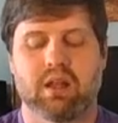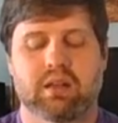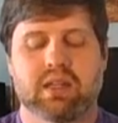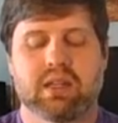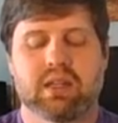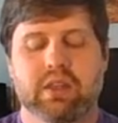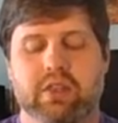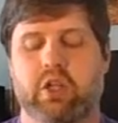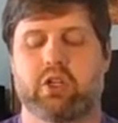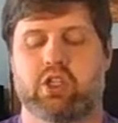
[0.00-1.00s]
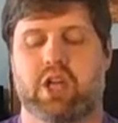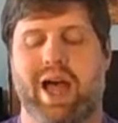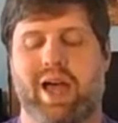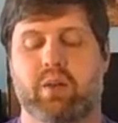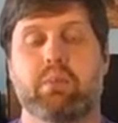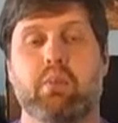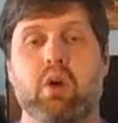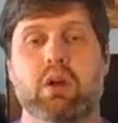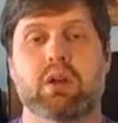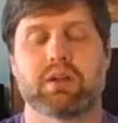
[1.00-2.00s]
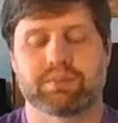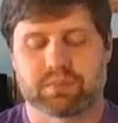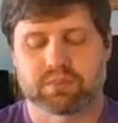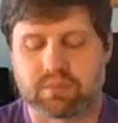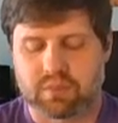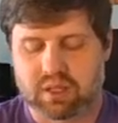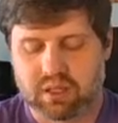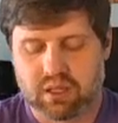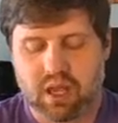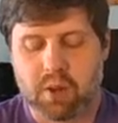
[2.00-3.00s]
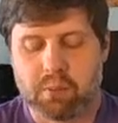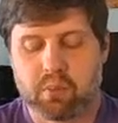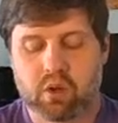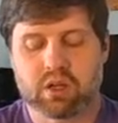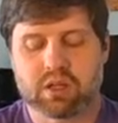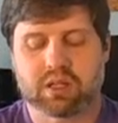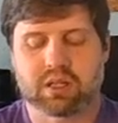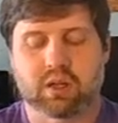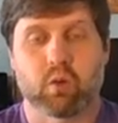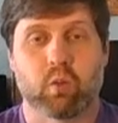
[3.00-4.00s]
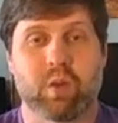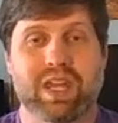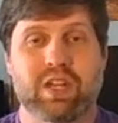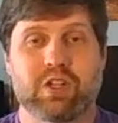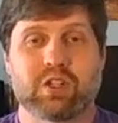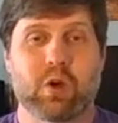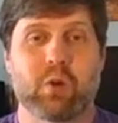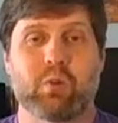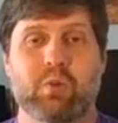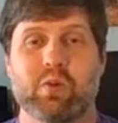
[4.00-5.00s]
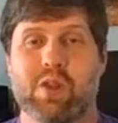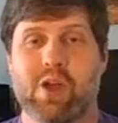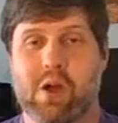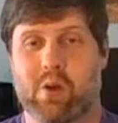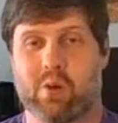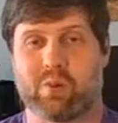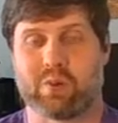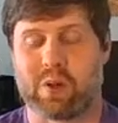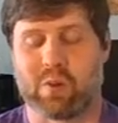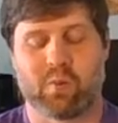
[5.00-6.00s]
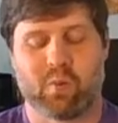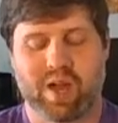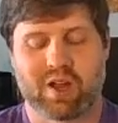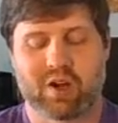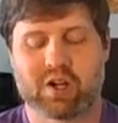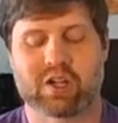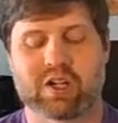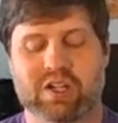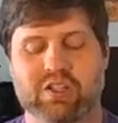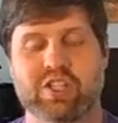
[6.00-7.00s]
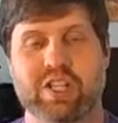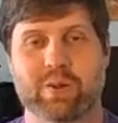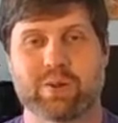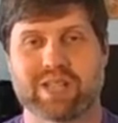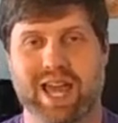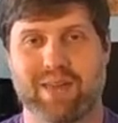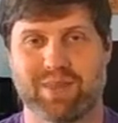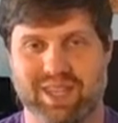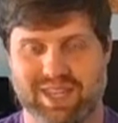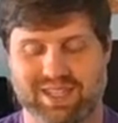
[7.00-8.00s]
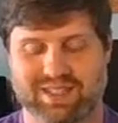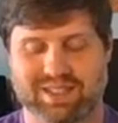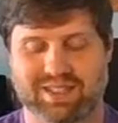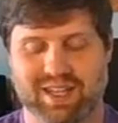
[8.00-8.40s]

Then the third child, Brooke. Brooke, we don't know what her genotype is.